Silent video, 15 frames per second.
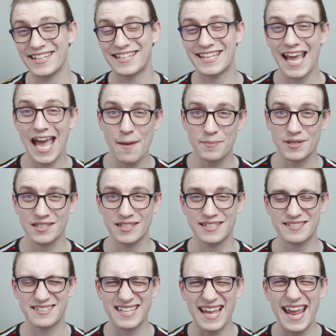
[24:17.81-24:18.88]
the
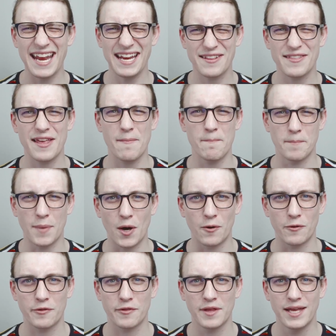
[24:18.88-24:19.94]
capitalists hate them
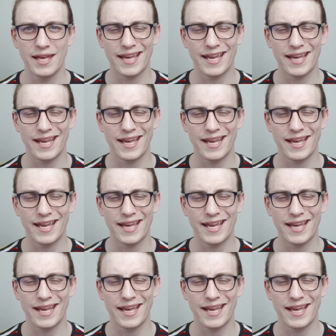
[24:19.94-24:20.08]
both